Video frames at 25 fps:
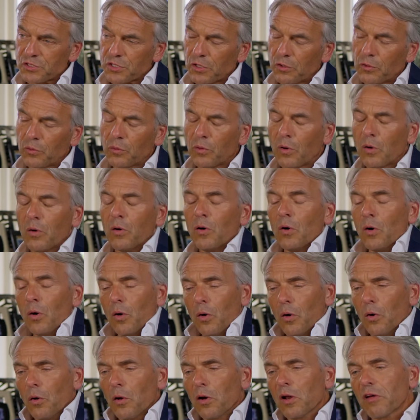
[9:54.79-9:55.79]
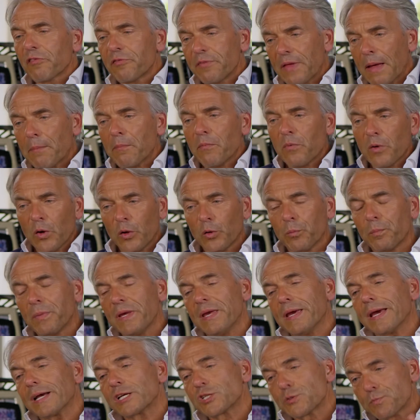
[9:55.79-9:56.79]
So all of them will
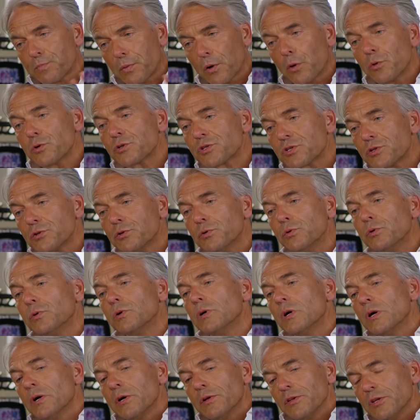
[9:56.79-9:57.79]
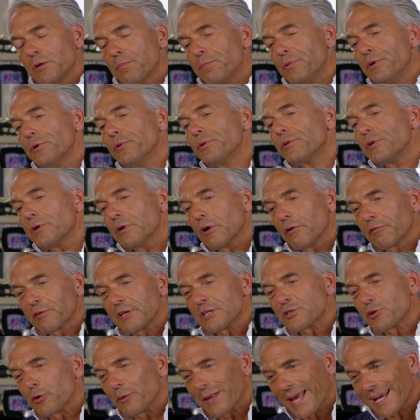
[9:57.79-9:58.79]
be exposed to the beauty of
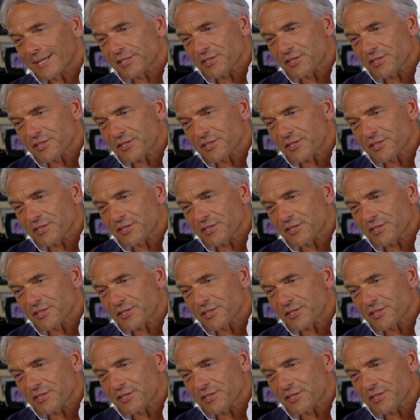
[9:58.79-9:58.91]
this whole